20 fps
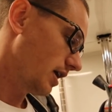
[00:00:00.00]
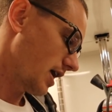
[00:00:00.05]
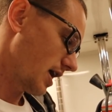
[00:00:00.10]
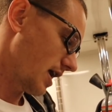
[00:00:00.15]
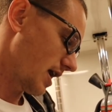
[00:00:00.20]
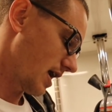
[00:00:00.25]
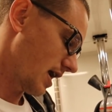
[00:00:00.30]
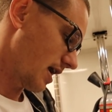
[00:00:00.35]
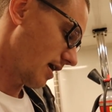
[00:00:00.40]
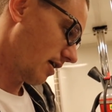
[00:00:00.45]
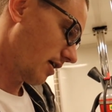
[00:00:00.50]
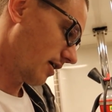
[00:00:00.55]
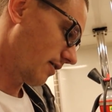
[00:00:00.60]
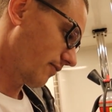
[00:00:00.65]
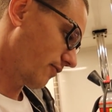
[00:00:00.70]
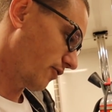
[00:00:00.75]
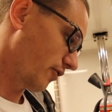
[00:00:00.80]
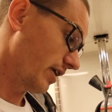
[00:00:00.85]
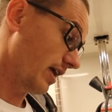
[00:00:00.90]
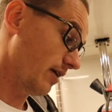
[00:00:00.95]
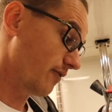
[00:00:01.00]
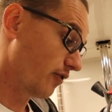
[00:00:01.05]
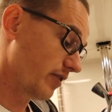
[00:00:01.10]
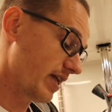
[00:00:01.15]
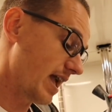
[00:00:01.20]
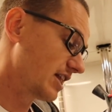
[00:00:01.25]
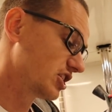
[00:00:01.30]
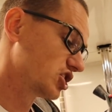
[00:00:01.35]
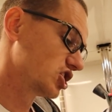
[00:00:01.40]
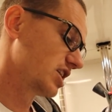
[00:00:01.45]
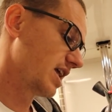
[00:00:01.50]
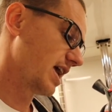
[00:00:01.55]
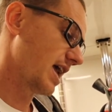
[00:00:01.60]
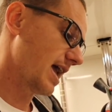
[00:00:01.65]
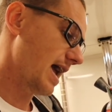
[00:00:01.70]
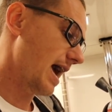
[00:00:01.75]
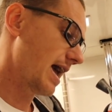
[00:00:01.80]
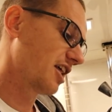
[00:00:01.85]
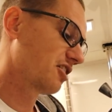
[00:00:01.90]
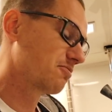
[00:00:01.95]
for the
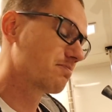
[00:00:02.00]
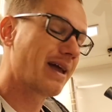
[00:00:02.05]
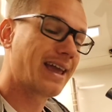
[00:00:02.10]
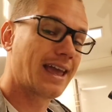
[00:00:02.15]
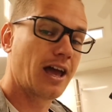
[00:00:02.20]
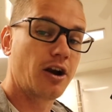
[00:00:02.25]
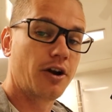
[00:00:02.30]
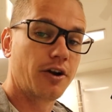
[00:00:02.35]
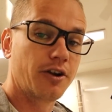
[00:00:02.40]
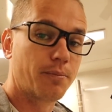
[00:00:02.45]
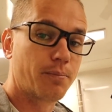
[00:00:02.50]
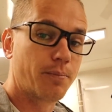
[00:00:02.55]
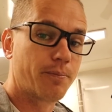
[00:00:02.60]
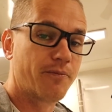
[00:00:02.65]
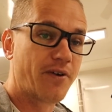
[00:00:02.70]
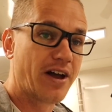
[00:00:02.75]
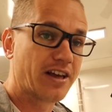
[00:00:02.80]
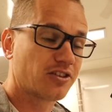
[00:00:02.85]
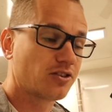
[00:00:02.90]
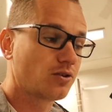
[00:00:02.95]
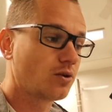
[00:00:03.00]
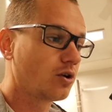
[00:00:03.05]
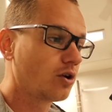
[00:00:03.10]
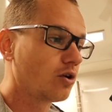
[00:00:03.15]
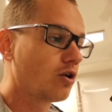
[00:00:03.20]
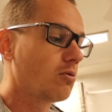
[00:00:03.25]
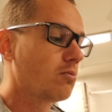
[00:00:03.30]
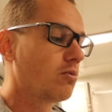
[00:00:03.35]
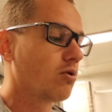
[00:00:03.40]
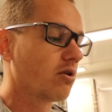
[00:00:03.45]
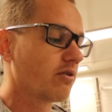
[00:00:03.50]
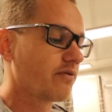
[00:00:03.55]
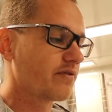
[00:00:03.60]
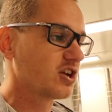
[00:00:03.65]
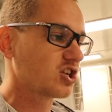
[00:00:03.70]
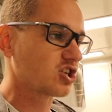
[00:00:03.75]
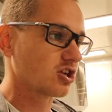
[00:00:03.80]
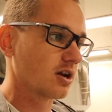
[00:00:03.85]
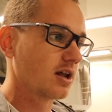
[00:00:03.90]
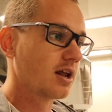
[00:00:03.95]
engineer, and let's make it the vessel a lot more
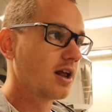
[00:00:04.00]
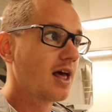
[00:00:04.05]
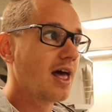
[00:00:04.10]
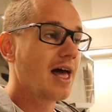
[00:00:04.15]
efficient.